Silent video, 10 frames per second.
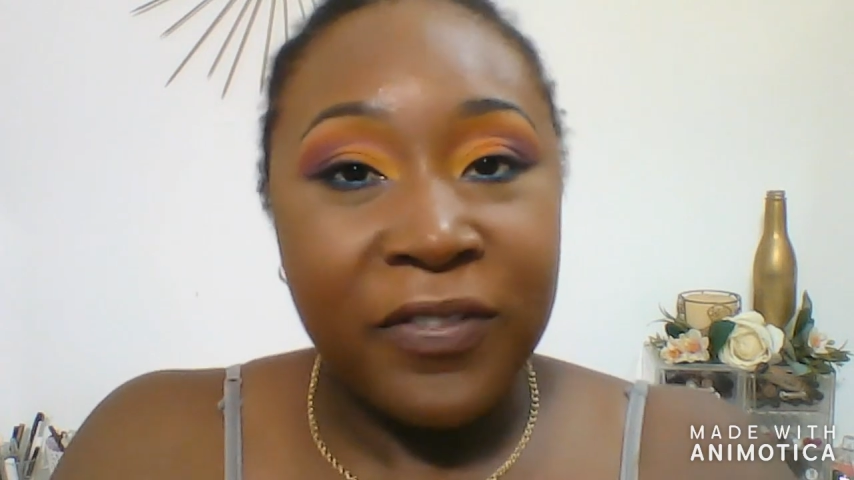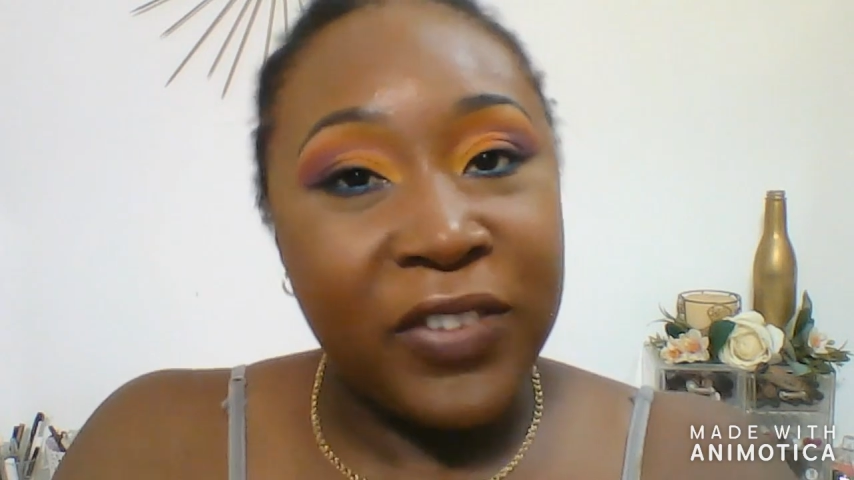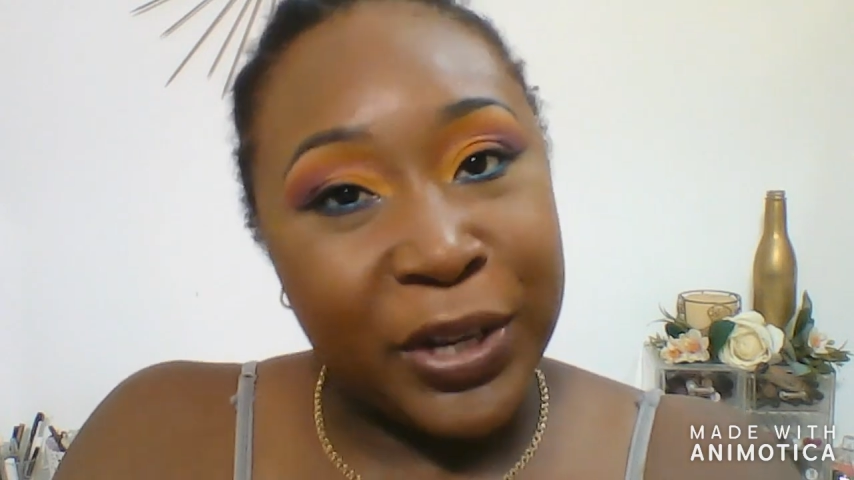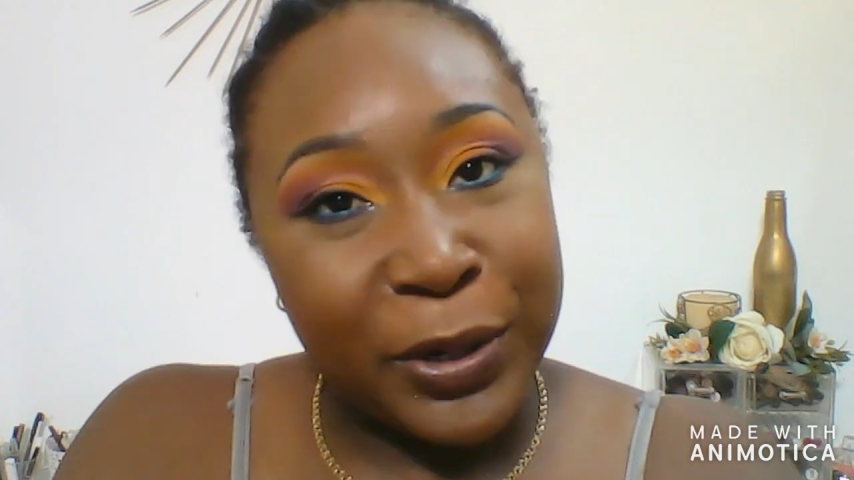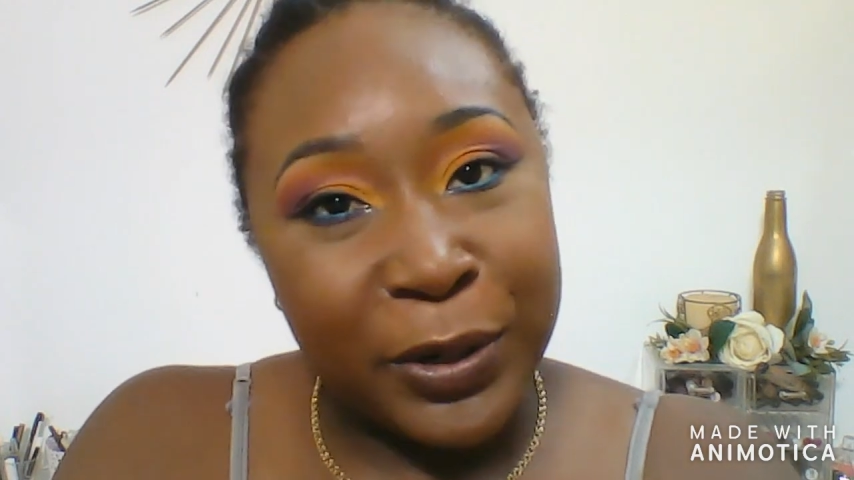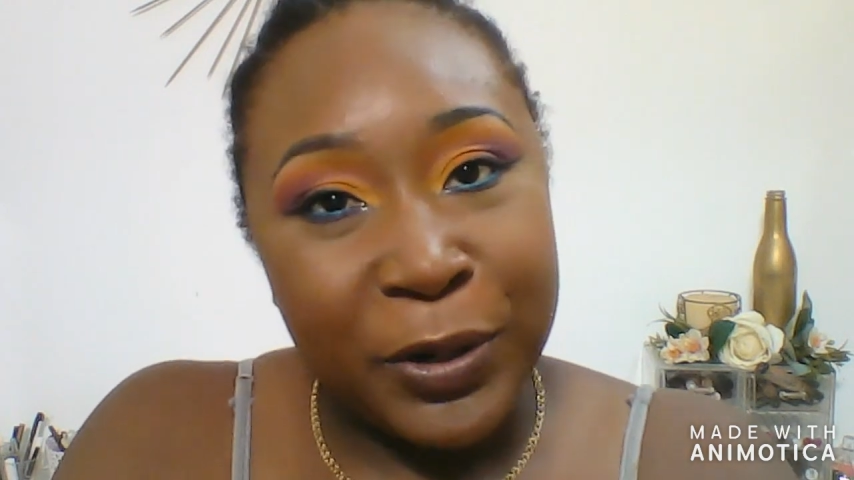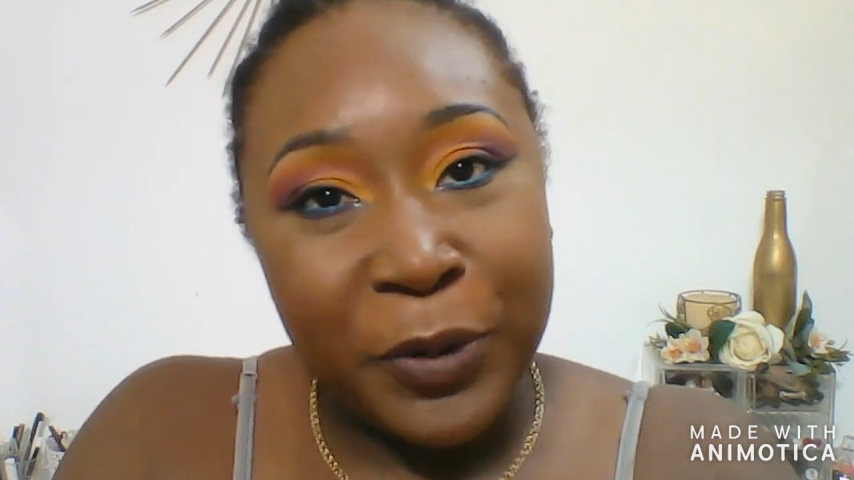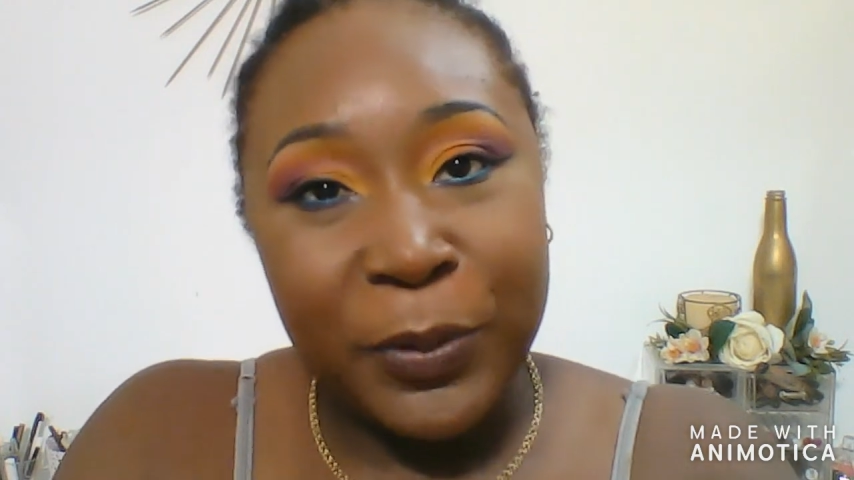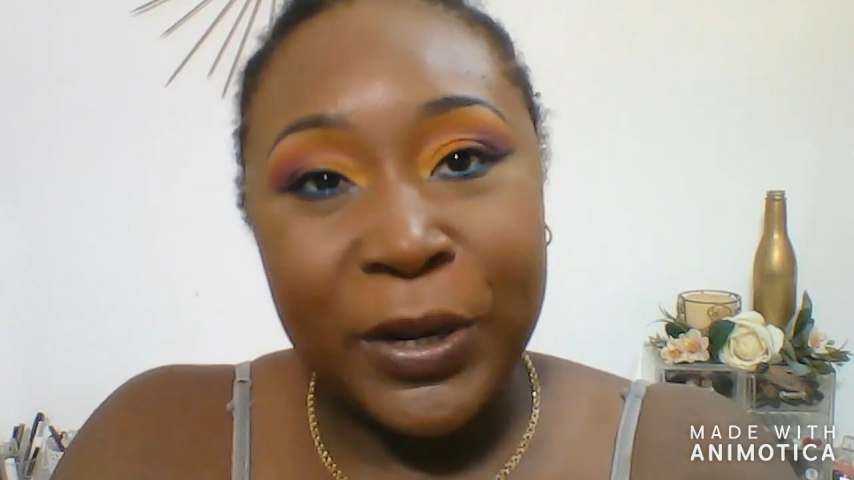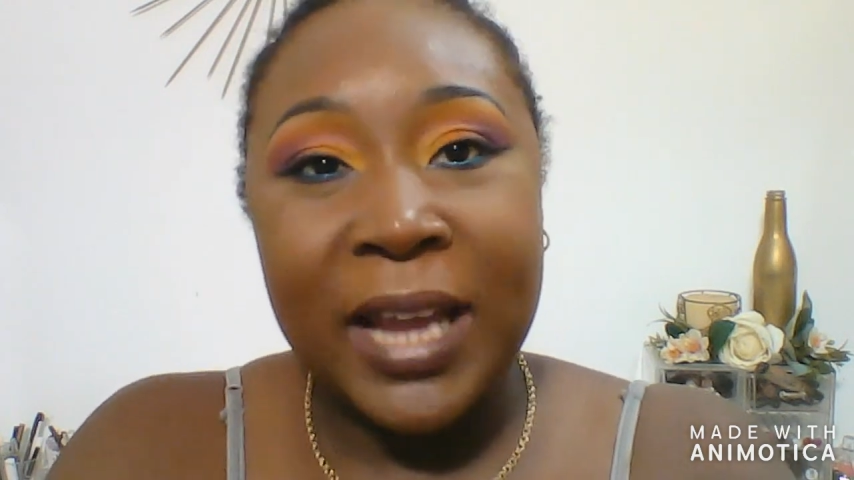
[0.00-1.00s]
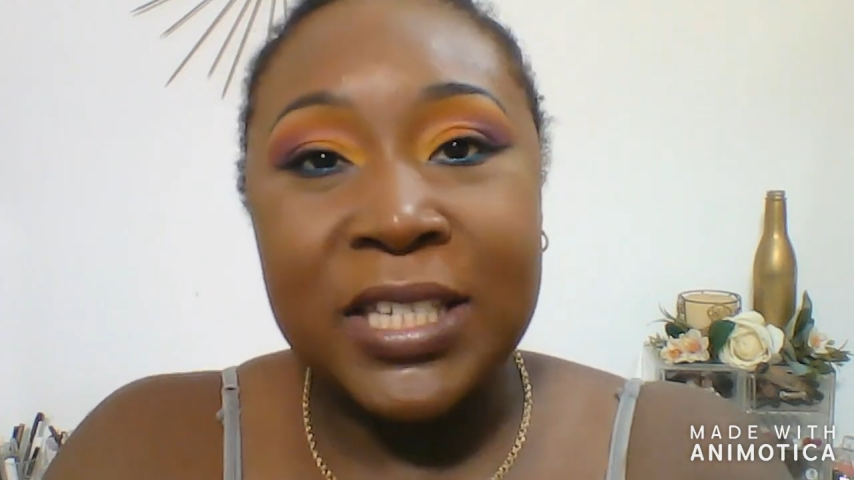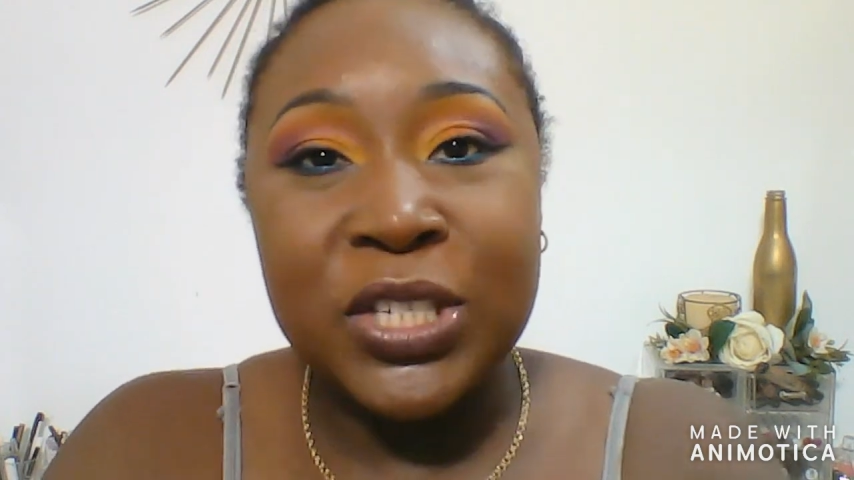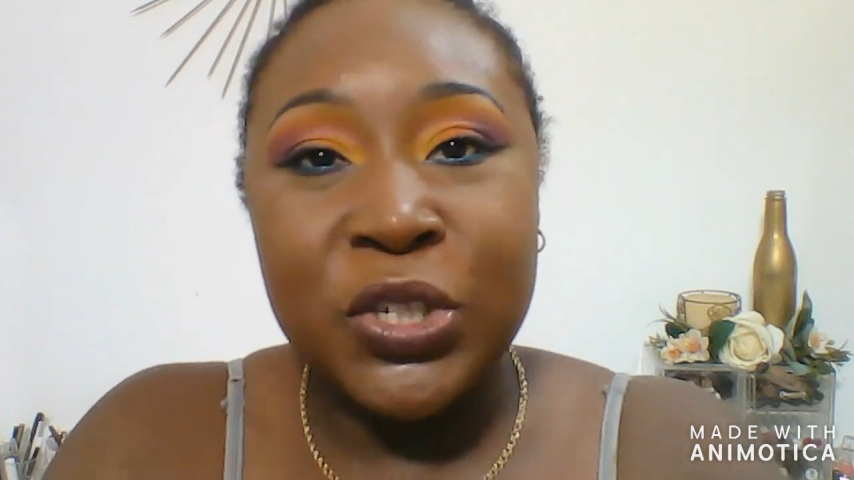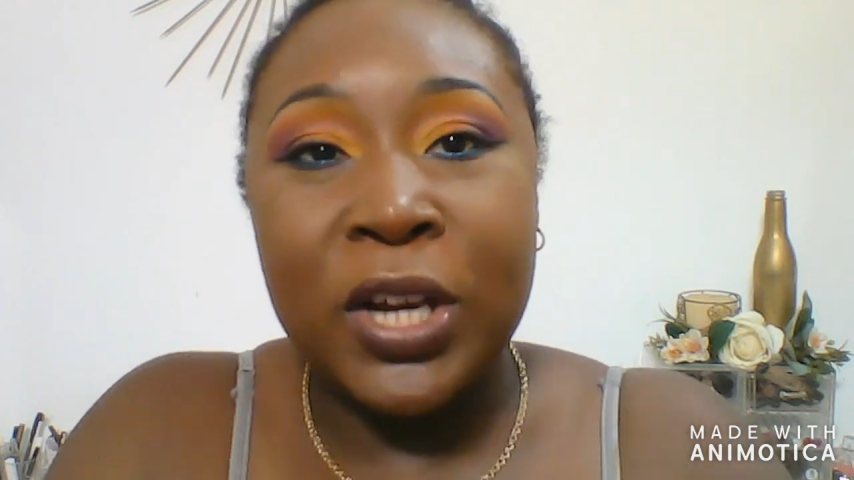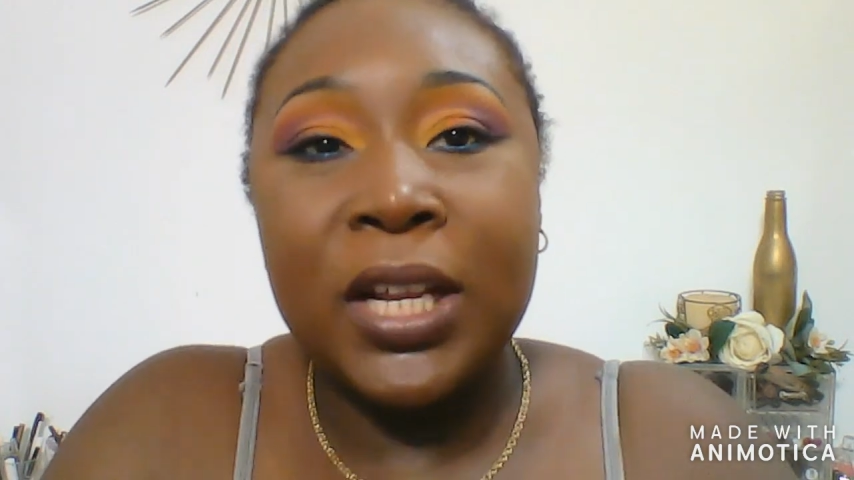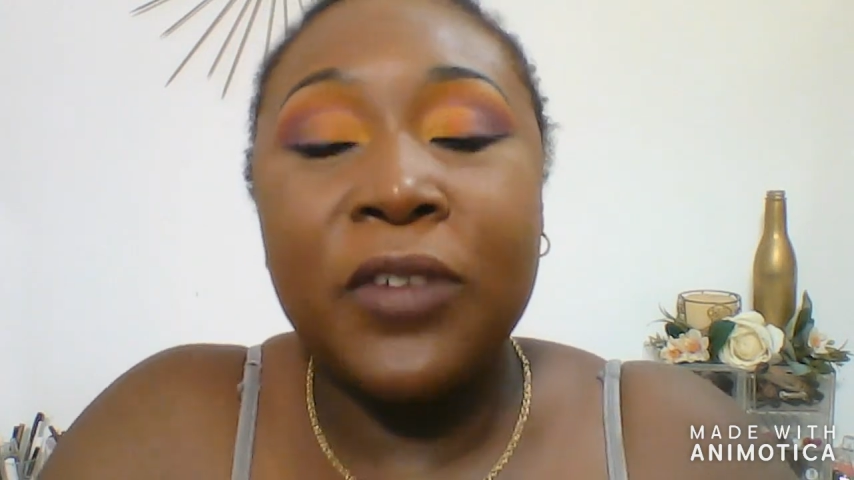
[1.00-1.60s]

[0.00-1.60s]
video. Hope you guys enjoyed.